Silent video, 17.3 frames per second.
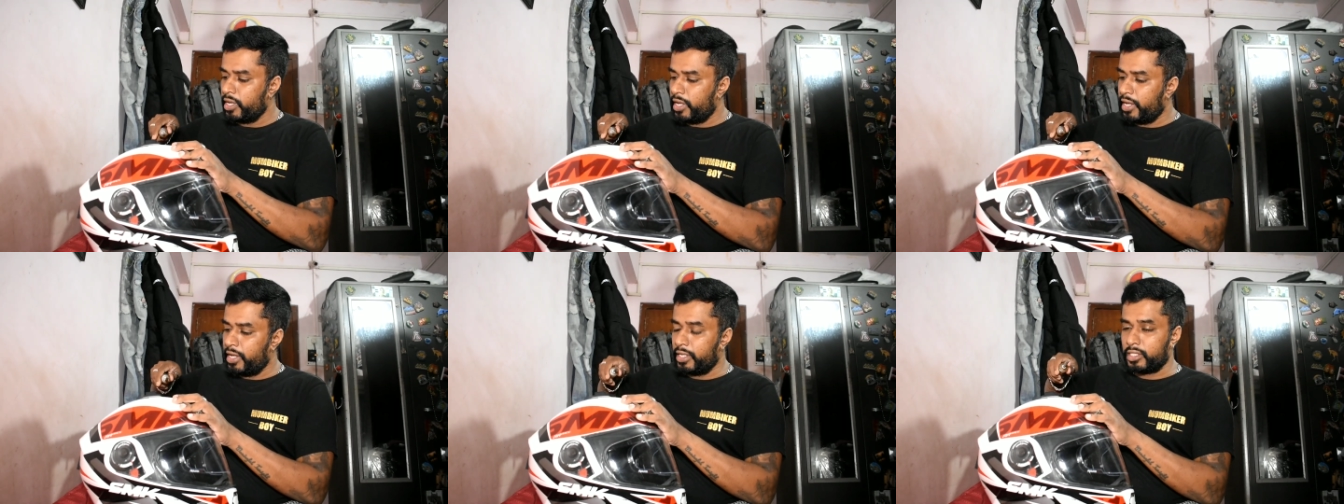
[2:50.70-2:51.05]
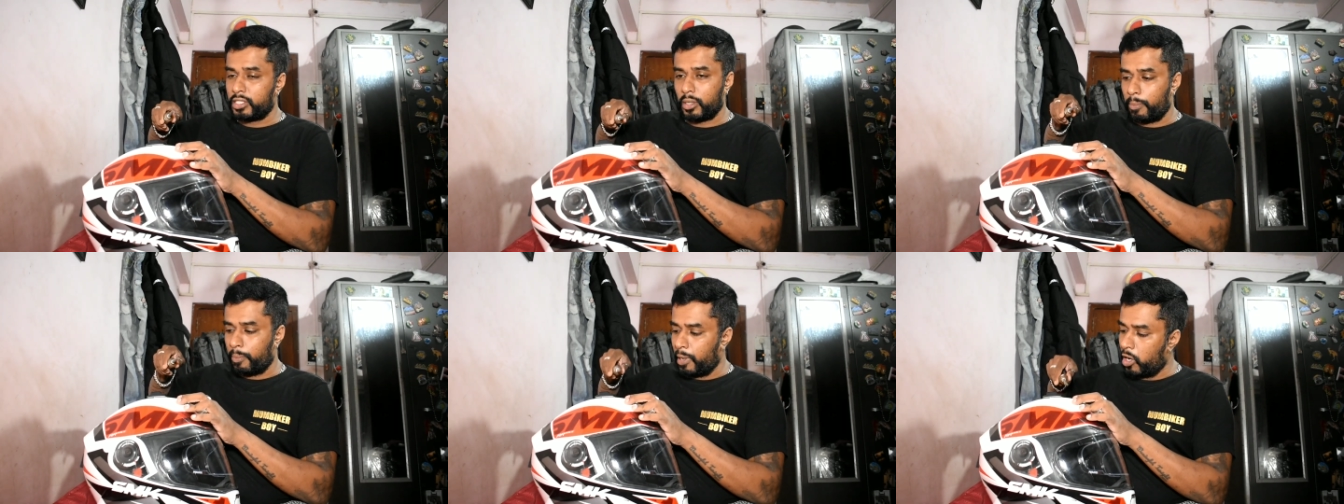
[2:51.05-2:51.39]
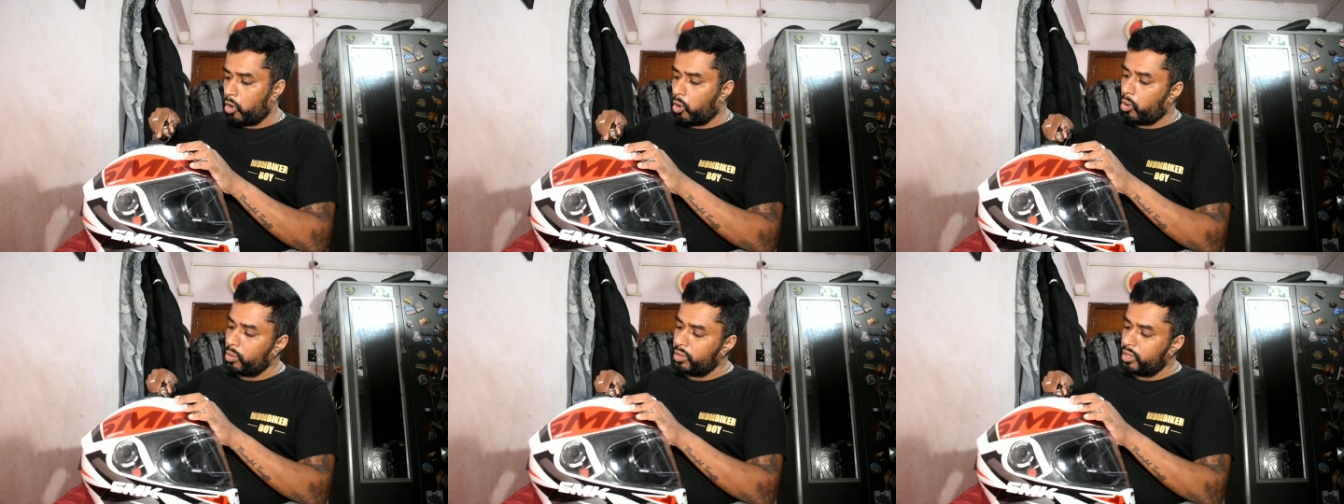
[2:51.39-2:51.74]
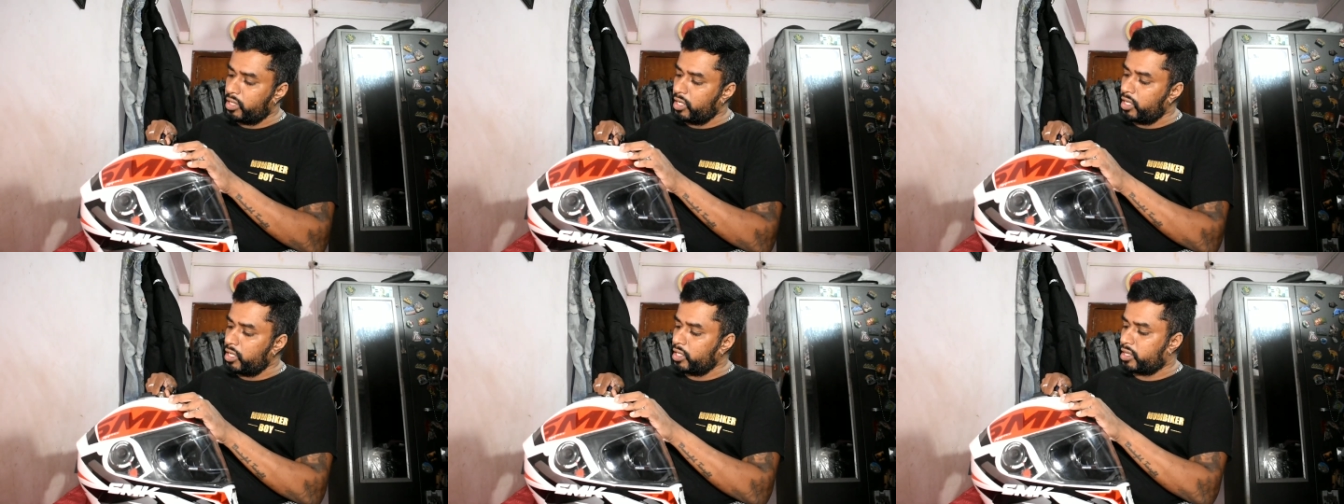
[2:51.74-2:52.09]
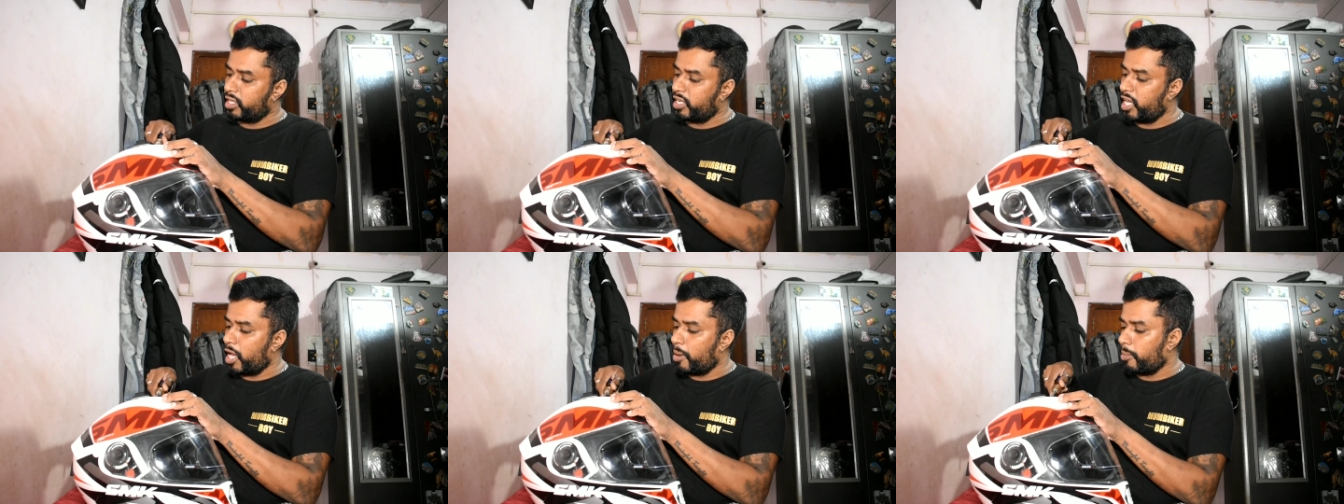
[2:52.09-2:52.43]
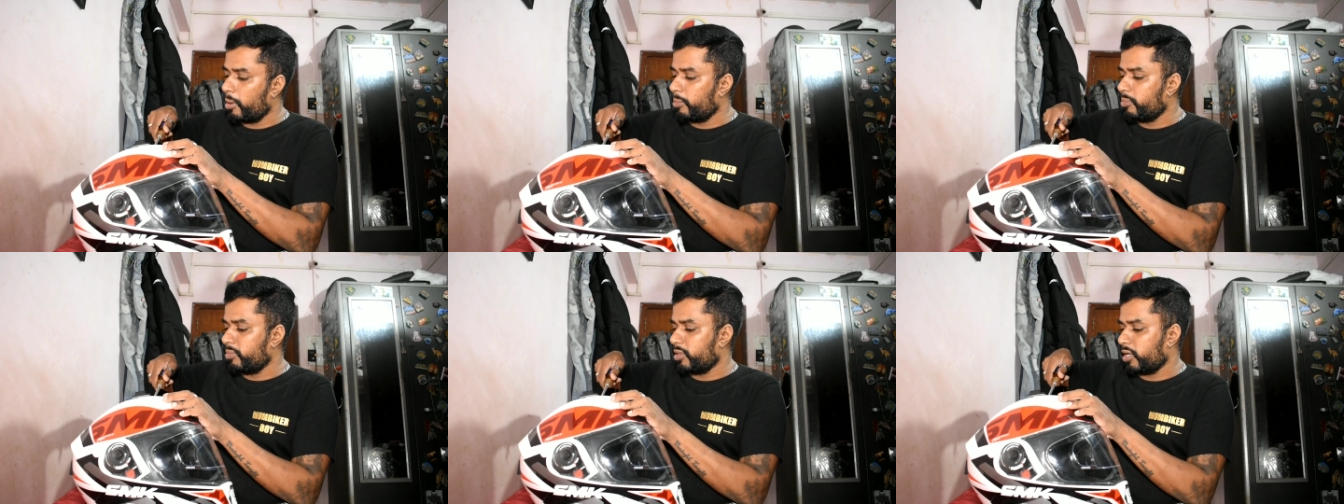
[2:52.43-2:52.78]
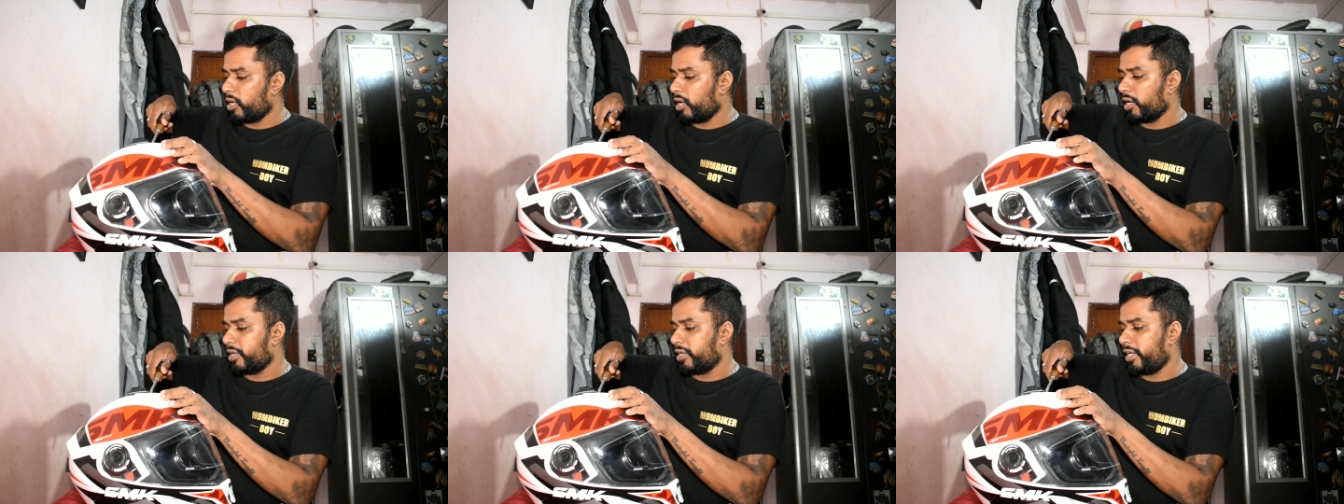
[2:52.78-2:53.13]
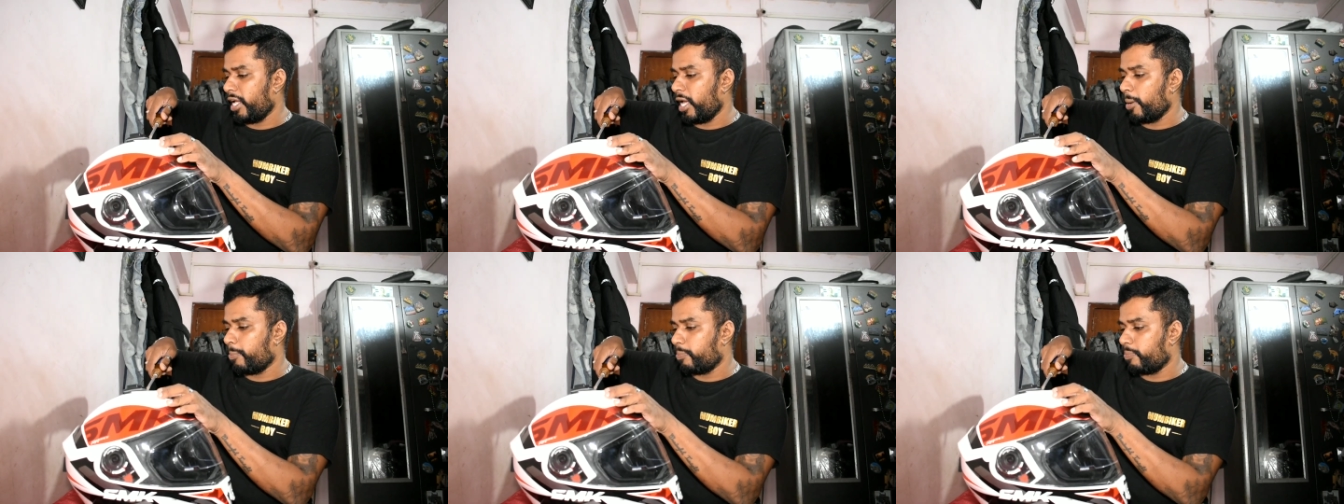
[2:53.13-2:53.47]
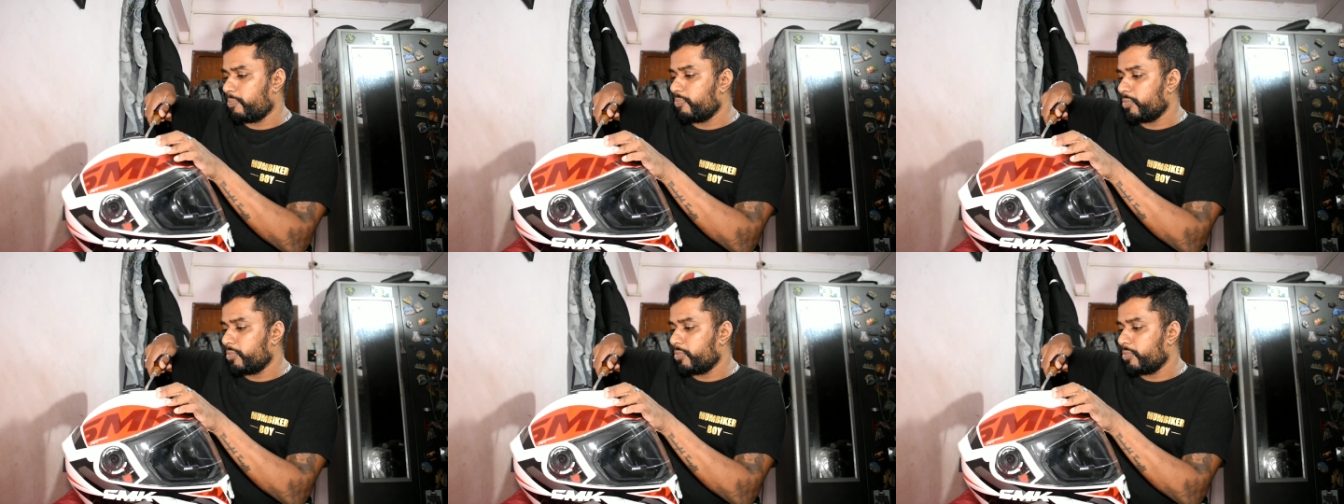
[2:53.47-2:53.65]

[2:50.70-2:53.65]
is below the 3mm tape,